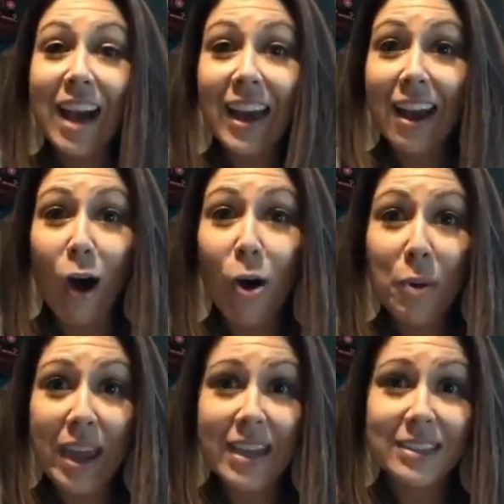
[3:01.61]
not
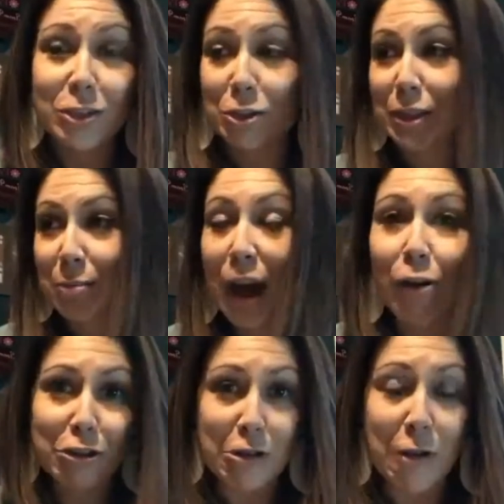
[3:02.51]
always just
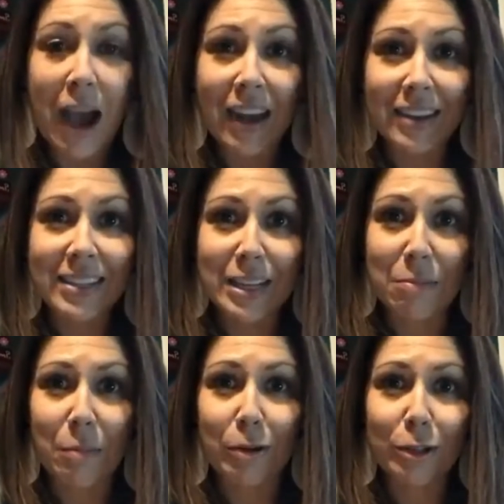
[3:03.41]
about, adding team
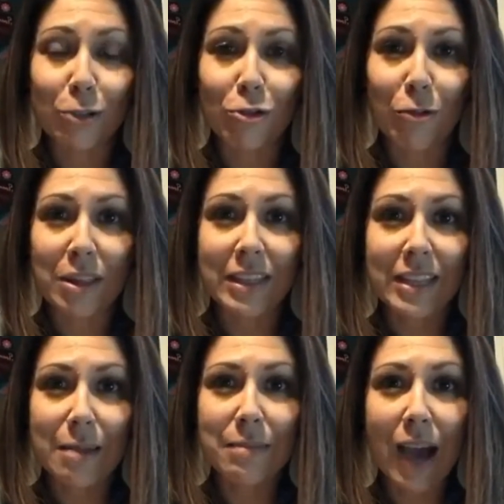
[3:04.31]
members and growing the
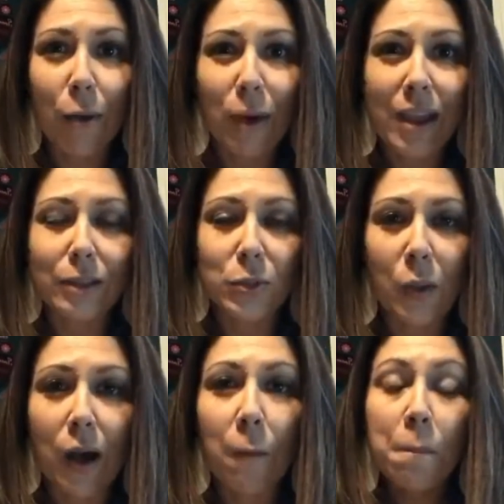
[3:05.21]
team that way as
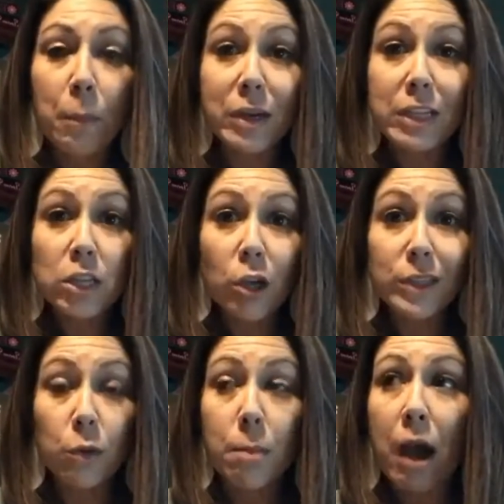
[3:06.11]
well, but it's
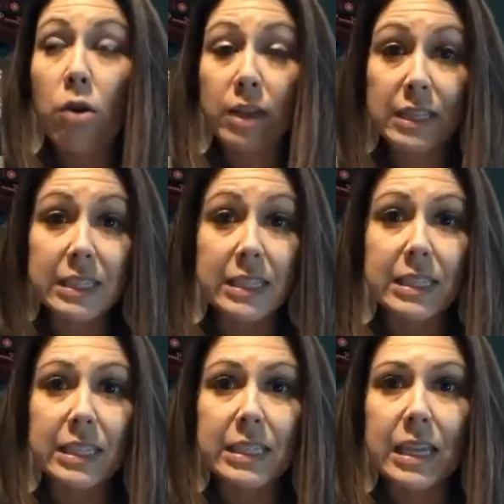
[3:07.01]
also about
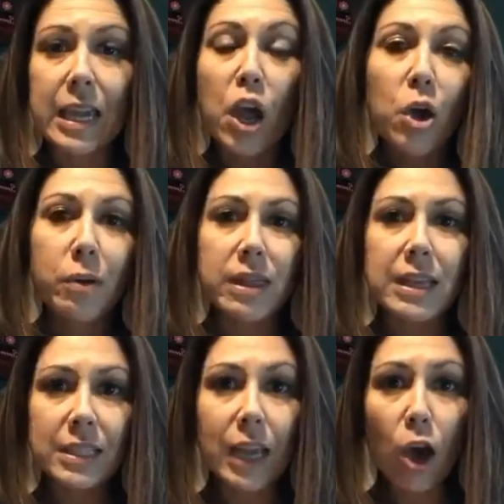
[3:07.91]
consistency with
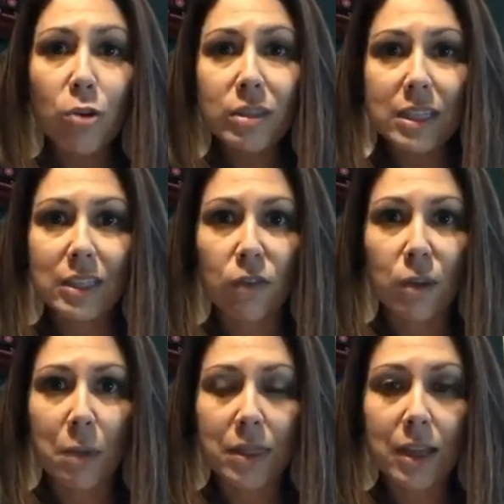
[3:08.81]
things like Hostess of
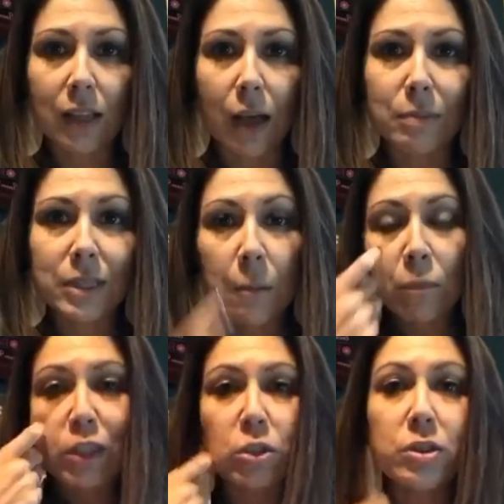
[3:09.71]
the Month clubs.
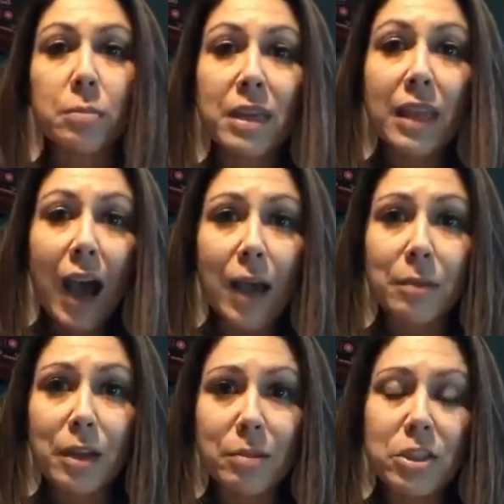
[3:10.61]
So something that I'm
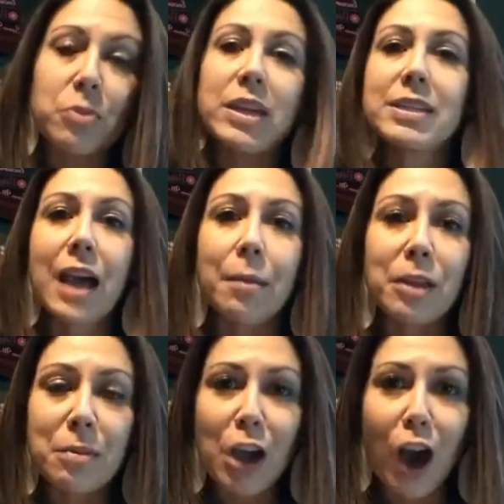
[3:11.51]
going to be doing is I'm
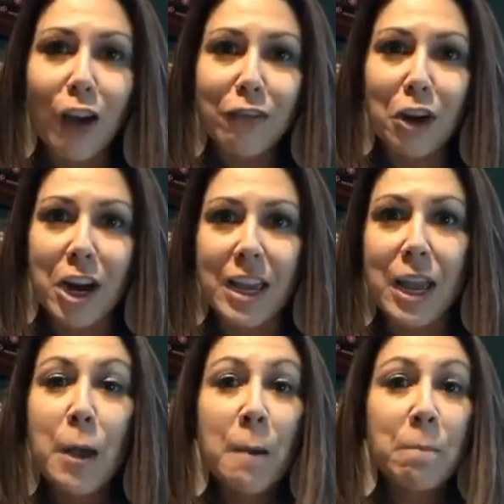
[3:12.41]
going to be offering,